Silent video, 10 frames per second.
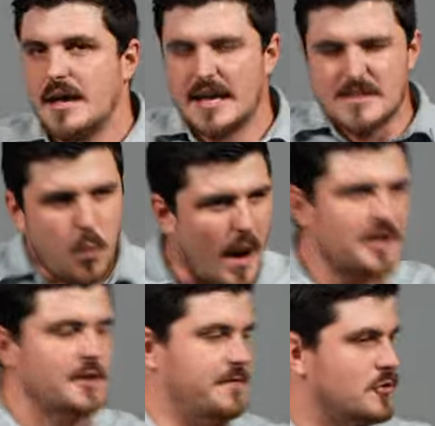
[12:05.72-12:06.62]
wonderful
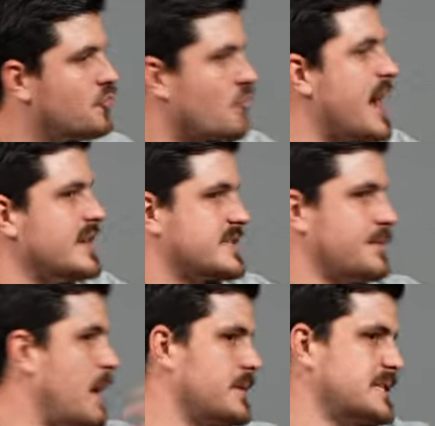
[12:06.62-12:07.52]
grace to be able to
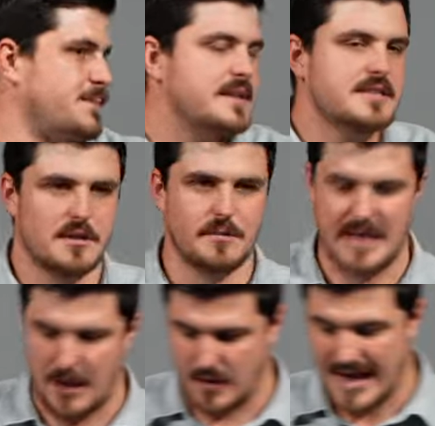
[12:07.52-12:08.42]
speak to them in that way. And